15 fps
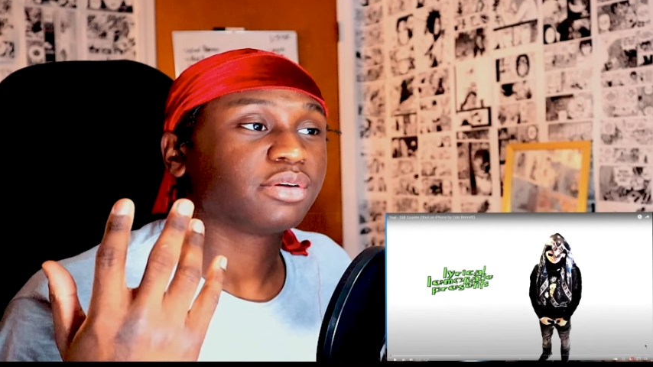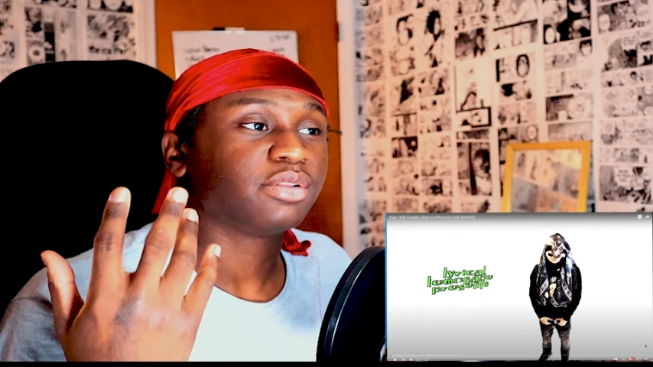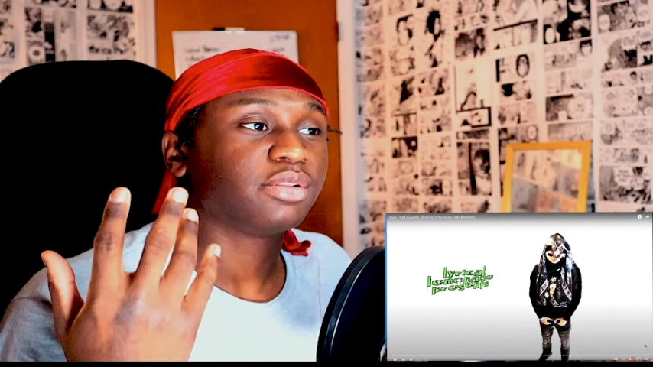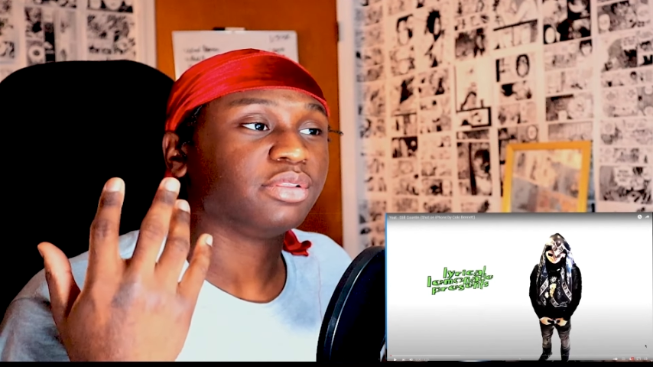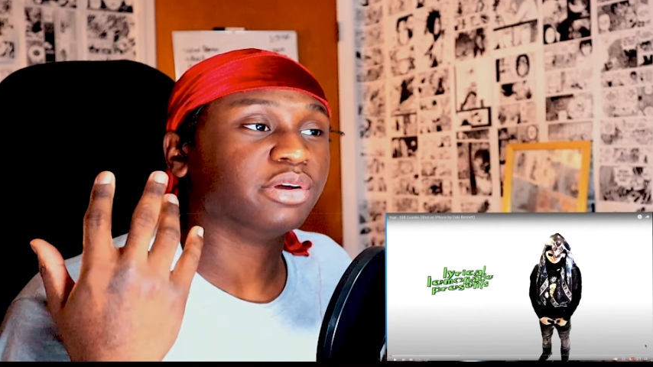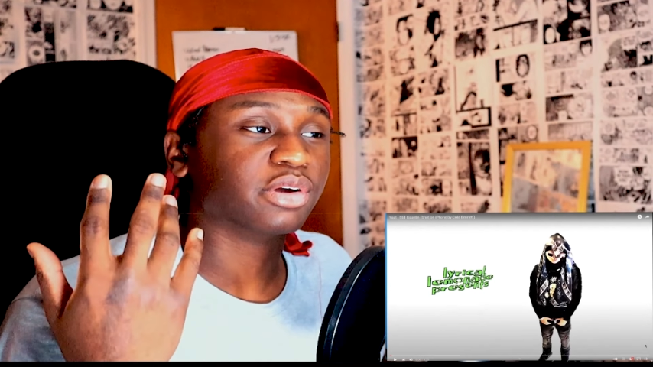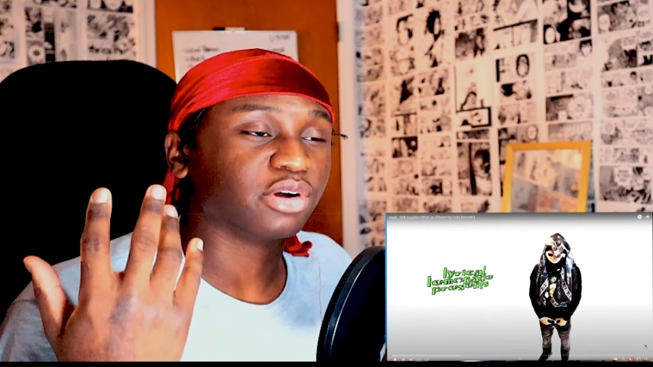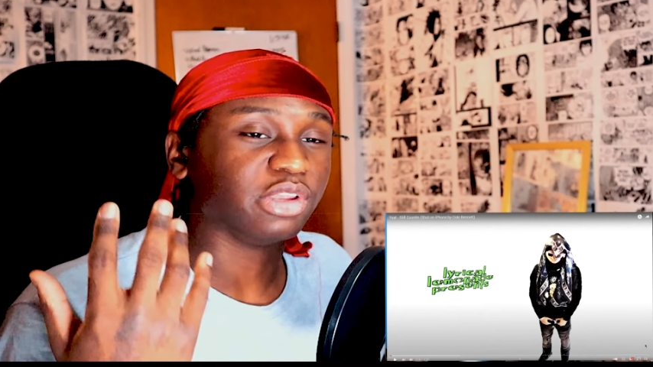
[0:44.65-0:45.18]

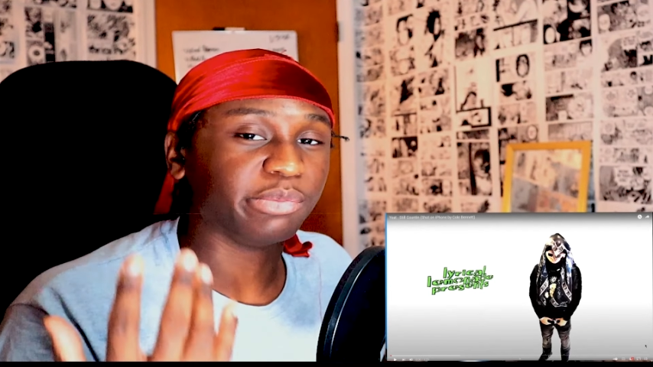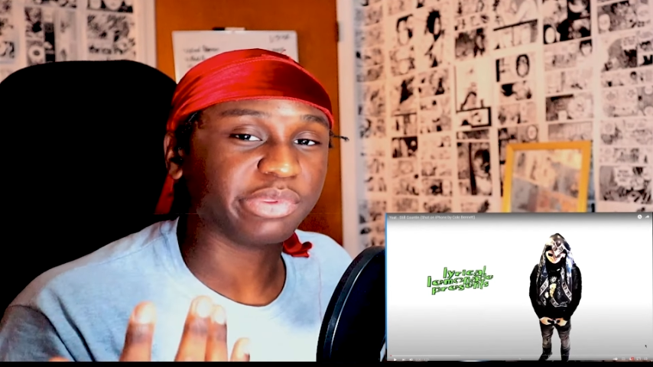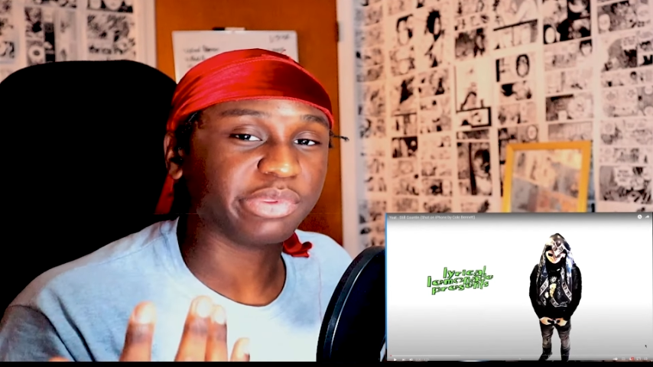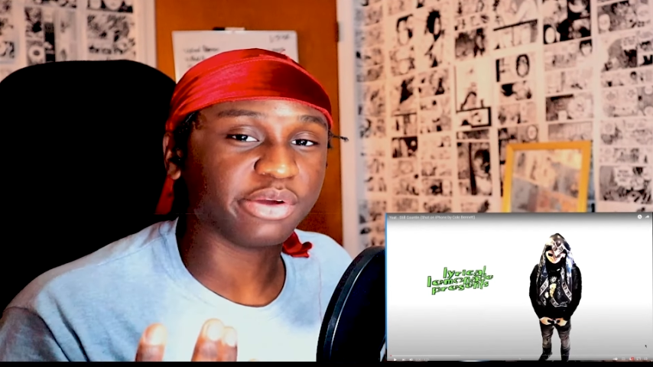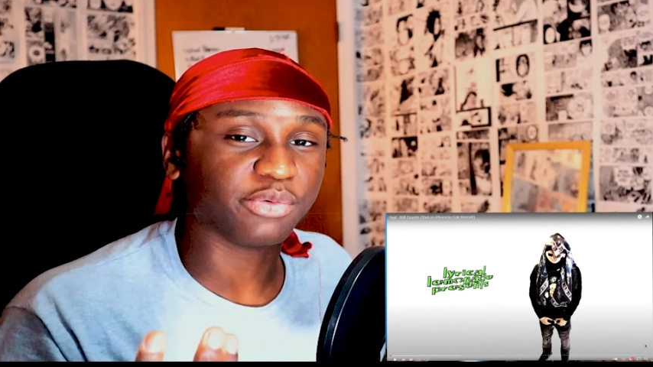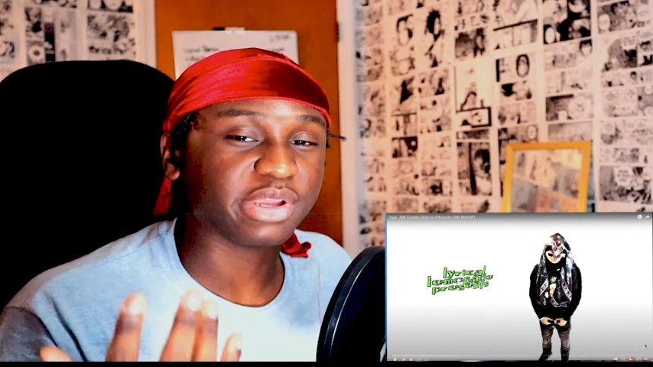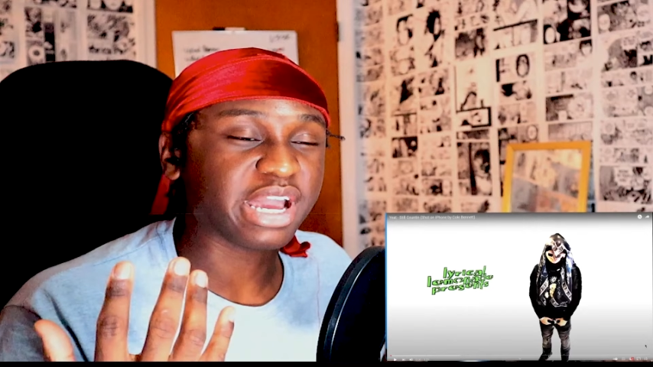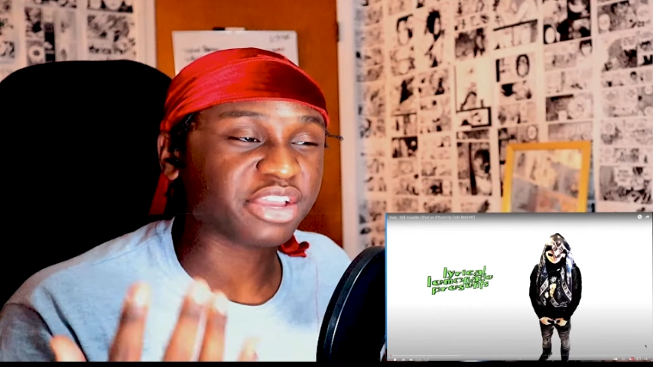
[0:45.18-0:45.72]
Lyrical Lemonade
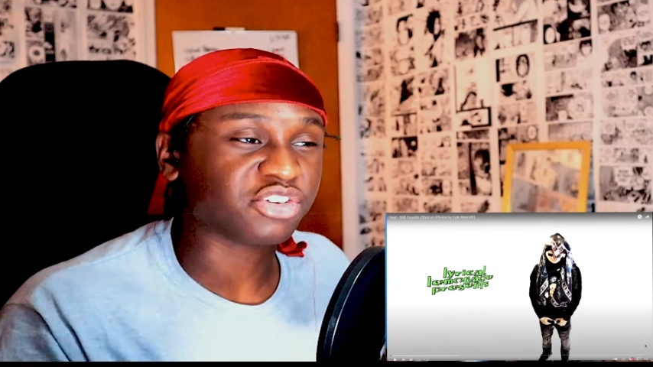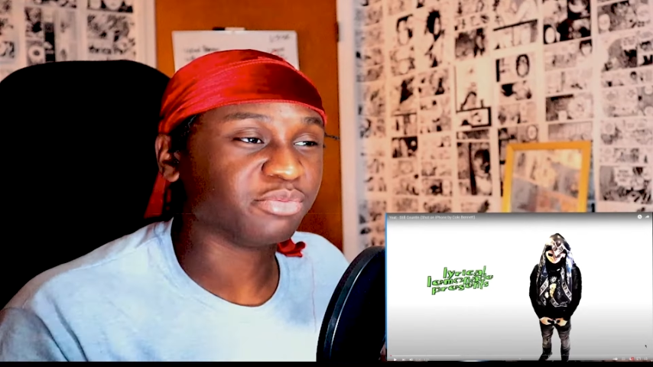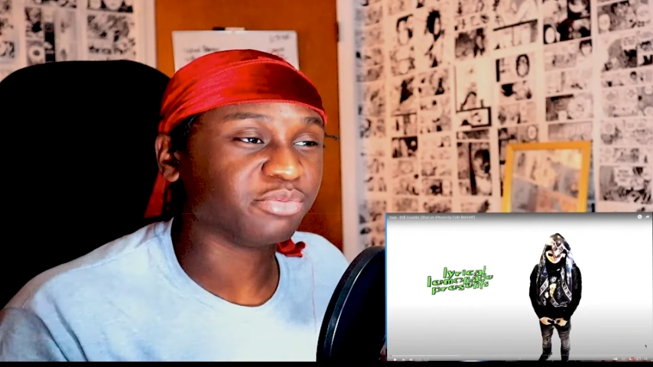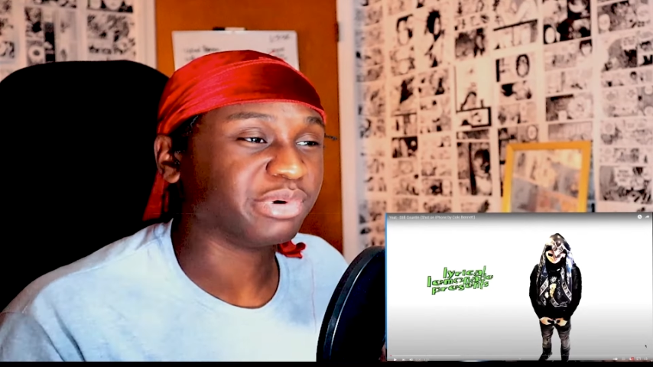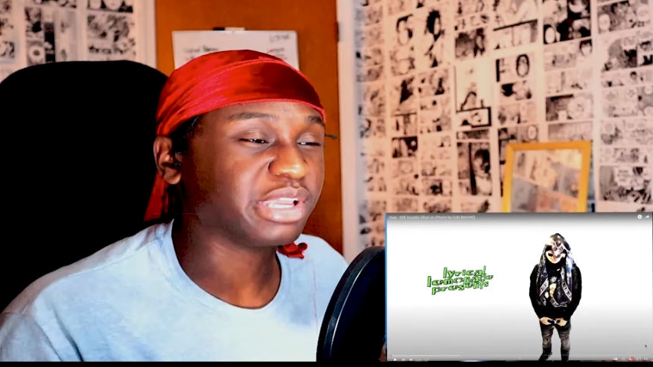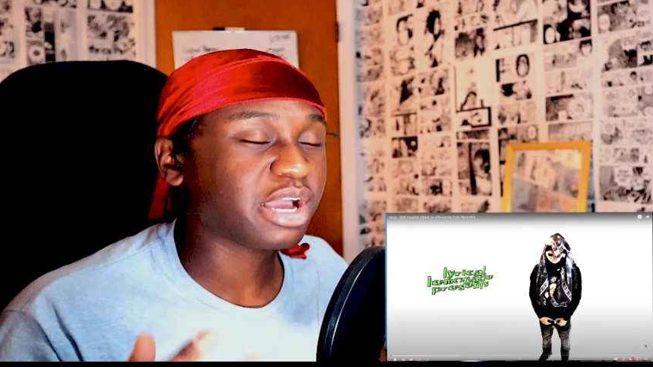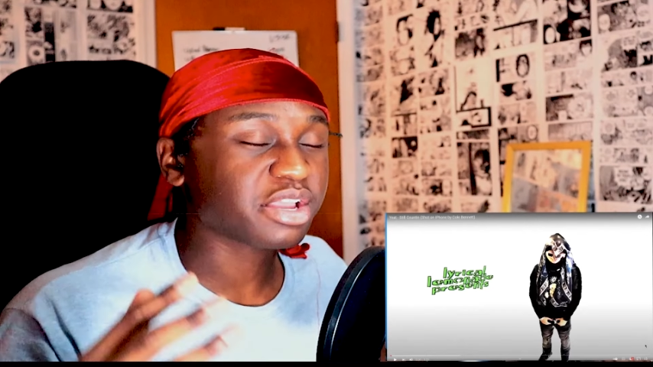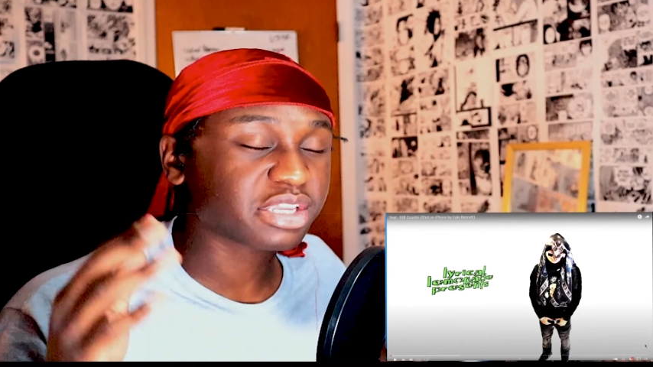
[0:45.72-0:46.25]
reaction, but
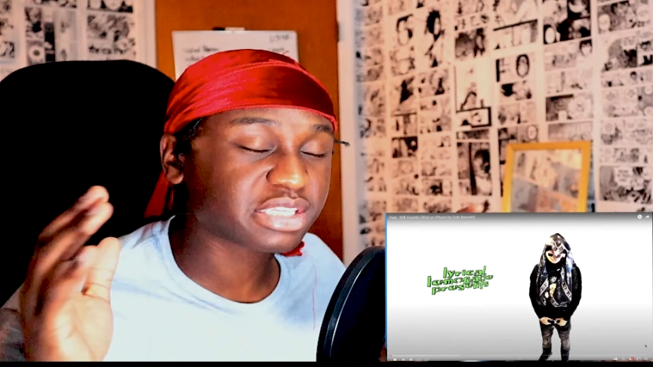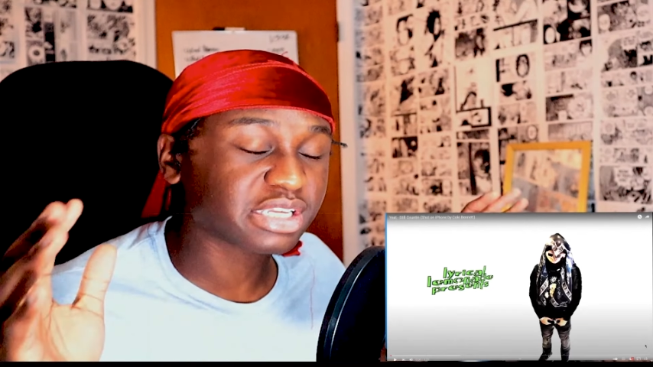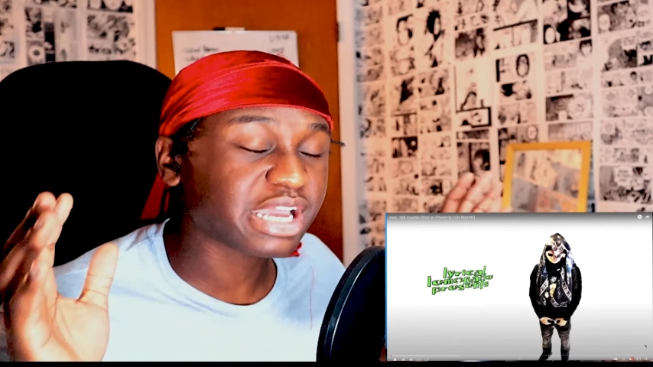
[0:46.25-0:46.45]
not just